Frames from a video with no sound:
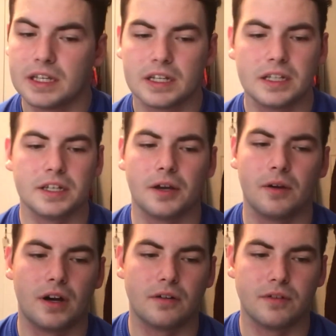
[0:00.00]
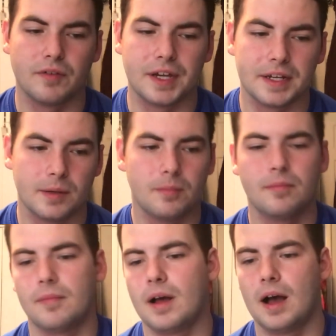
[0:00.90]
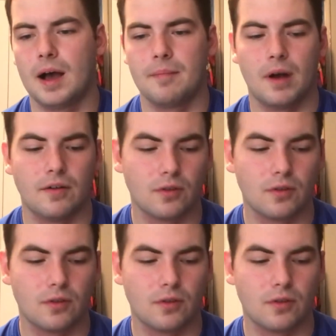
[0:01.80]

clean out our vivarium. I've